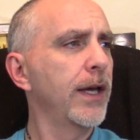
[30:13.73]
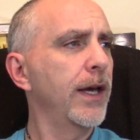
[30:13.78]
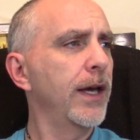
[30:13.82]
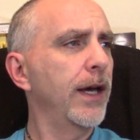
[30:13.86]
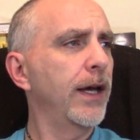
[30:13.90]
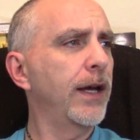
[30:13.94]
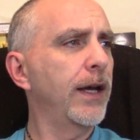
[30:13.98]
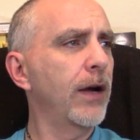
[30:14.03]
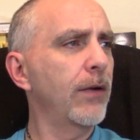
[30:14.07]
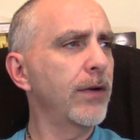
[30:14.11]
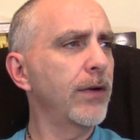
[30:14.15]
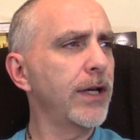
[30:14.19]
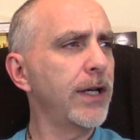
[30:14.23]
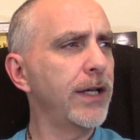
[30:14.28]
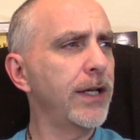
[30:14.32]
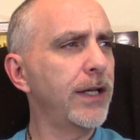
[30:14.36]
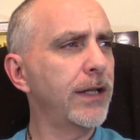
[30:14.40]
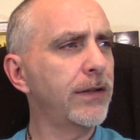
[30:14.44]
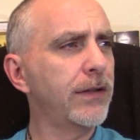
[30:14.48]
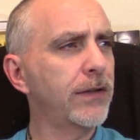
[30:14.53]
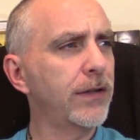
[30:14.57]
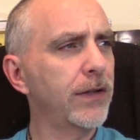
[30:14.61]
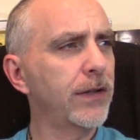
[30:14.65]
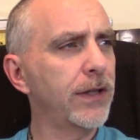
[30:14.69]
Now we're going to
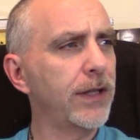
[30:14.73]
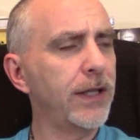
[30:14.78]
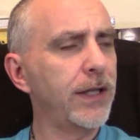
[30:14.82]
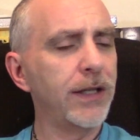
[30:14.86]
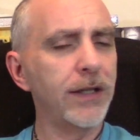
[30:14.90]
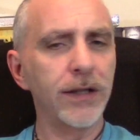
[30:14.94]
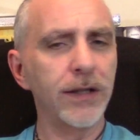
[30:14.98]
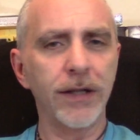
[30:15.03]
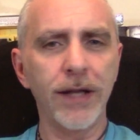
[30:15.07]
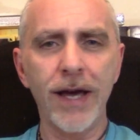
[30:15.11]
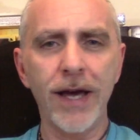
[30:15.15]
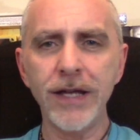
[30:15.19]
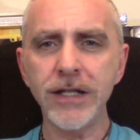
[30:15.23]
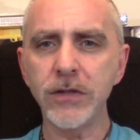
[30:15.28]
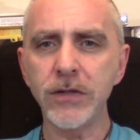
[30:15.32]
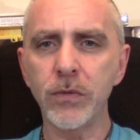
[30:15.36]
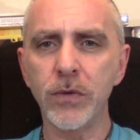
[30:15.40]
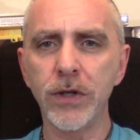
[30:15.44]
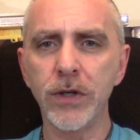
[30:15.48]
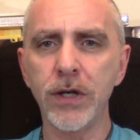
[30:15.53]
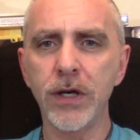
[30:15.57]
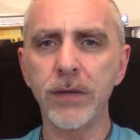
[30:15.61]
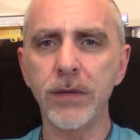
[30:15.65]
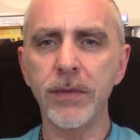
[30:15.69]
get to the last
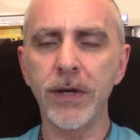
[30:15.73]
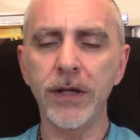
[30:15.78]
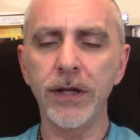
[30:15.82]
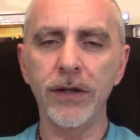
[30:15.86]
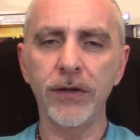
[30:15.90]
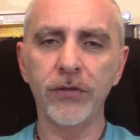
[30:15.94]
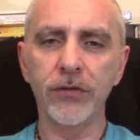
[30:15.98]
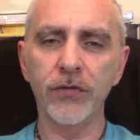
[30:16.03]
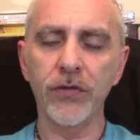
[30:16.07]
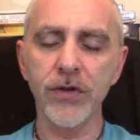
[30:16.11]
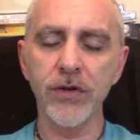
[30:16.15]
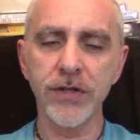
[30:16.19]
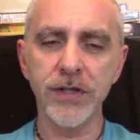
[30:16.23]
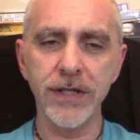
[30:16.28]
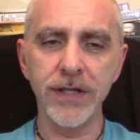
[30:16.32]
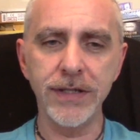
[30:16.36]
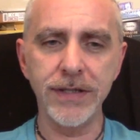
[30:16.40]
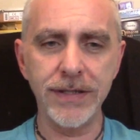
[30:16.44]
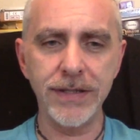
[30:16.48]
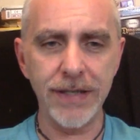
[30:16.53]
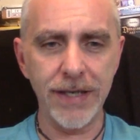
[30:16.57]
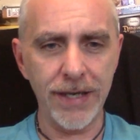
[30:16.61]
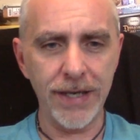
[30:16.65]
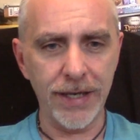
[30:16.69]
one on my list for
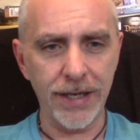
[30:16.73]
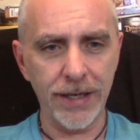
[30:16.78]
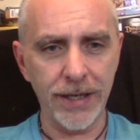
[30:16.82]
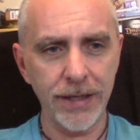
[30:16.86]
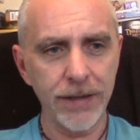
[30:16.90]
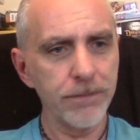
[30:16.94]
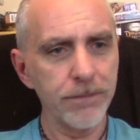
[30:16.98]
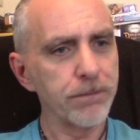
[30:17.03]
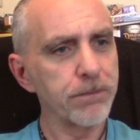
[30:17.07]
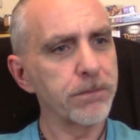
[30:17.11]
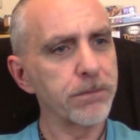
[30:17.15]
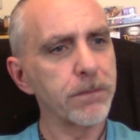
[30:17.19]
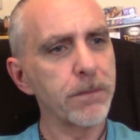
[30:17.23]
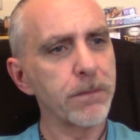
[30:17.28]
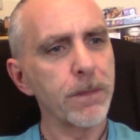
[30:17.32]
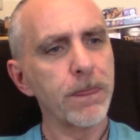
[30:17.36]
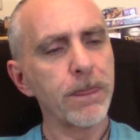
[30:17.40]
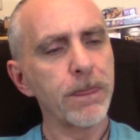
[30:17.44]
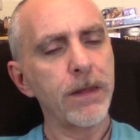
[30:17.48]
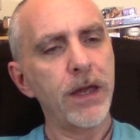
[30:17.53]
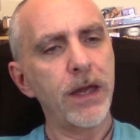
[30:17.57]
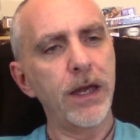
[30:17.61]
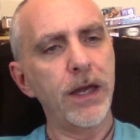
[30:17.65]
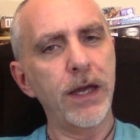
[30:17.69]
today,
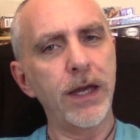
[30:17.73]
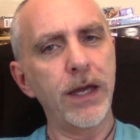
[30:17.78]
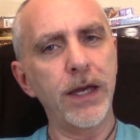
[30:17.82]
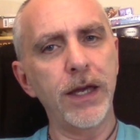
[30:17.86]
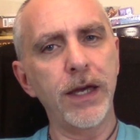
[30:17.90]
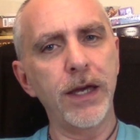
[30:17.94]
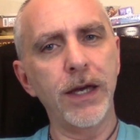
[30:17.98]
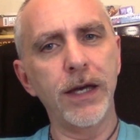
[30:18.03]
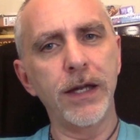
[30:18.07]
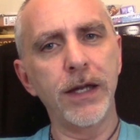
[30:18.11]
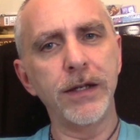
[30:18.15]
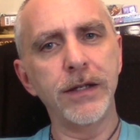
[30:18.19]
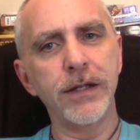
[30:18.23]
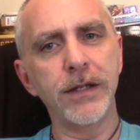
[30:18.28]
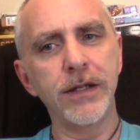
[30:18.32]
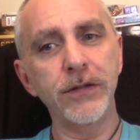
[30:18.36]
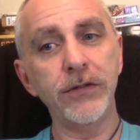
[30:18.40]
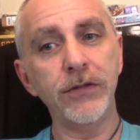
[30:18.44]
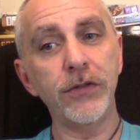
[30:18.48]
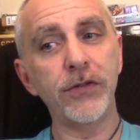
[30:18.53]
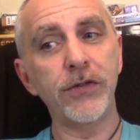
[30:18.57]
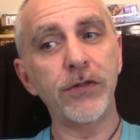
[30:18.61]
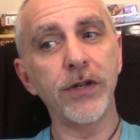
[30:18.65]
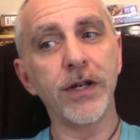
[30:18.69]
and
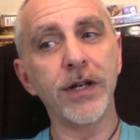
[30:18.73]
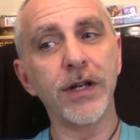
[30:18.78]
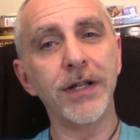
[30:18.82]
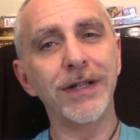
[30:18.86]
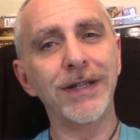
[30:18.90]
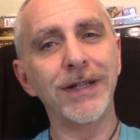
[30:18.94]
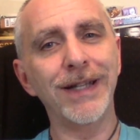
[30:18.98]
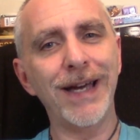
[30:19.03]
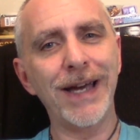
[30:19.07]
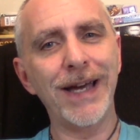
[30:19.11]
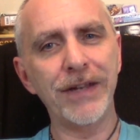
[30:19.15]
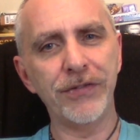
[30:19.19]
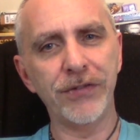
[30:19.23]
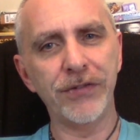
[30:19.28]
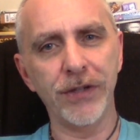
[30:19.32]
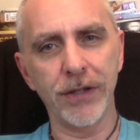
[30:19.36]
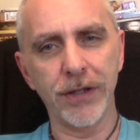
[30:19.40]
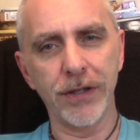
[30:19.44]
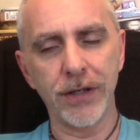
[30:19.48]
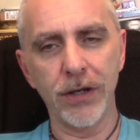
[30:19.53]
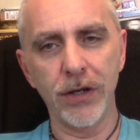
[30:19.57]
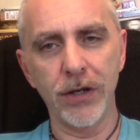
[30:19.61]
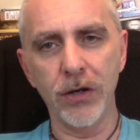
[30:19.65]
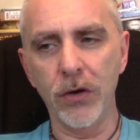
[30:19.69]
this is a
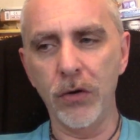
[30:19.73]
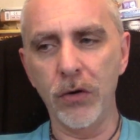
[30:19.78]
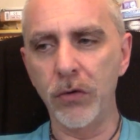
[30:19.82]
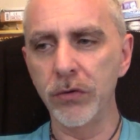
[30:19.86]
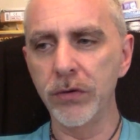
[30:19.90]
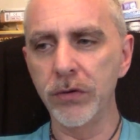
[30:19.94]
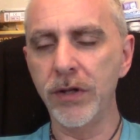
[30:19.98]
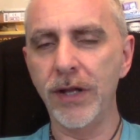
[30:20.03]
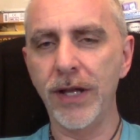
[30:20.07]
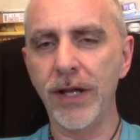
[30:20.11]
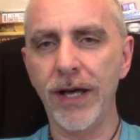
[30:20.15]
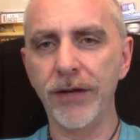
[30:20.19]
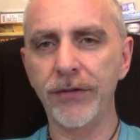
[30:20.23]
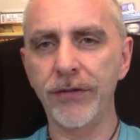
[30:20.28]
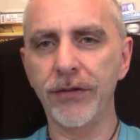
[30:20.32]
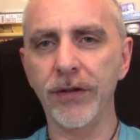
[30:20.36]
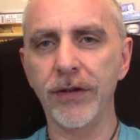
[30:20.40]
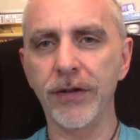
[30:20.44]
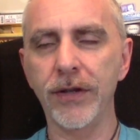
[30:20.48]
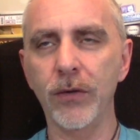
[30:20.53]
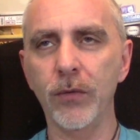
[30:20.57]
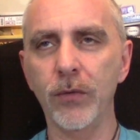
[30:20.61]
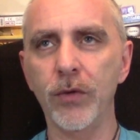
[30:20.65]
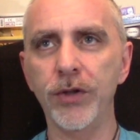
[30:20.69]
classic, an old
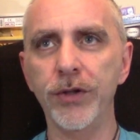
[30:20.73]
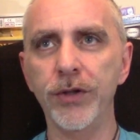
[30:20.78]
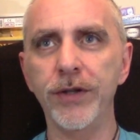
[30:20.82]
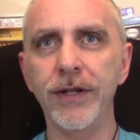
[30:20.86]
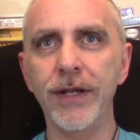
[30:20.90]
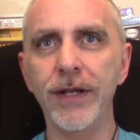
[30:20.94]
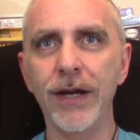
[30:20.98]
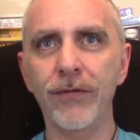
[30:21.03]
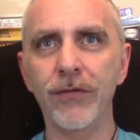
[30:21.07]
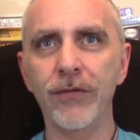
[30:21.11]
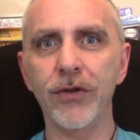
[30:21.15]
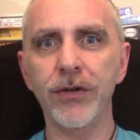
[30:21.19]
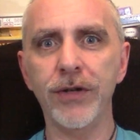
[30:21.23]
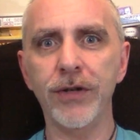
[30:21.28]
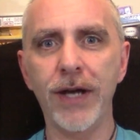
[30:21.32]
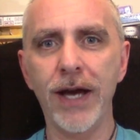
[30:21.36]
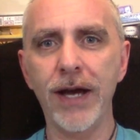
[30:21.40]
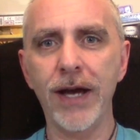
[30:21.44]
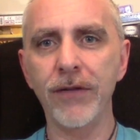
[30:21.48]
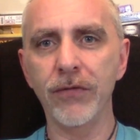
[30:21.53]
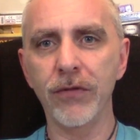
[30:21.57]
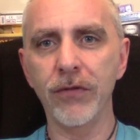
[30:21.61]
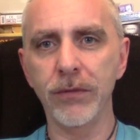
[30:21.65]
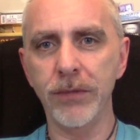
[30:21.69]
classic that will never
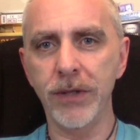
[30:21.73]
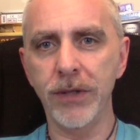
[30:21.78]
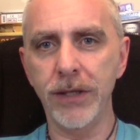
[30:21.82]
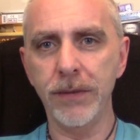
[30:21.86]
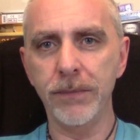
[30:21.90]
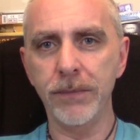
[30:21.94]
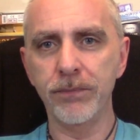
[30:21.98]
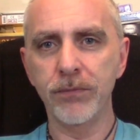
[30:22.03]
die for me.